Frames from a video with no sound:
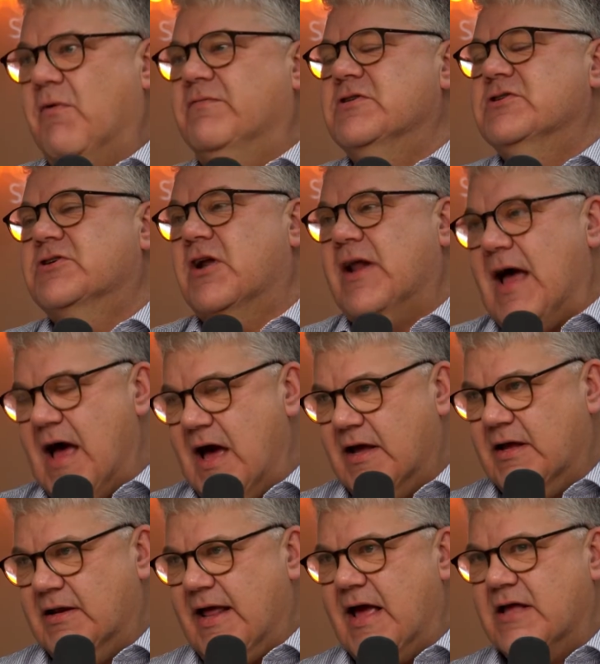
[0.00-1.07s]
We've just got to
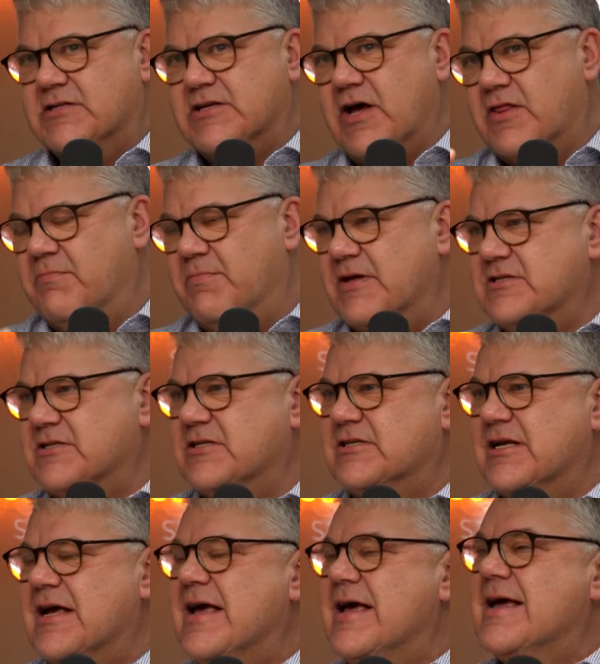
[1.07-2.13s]
hunker down. So the business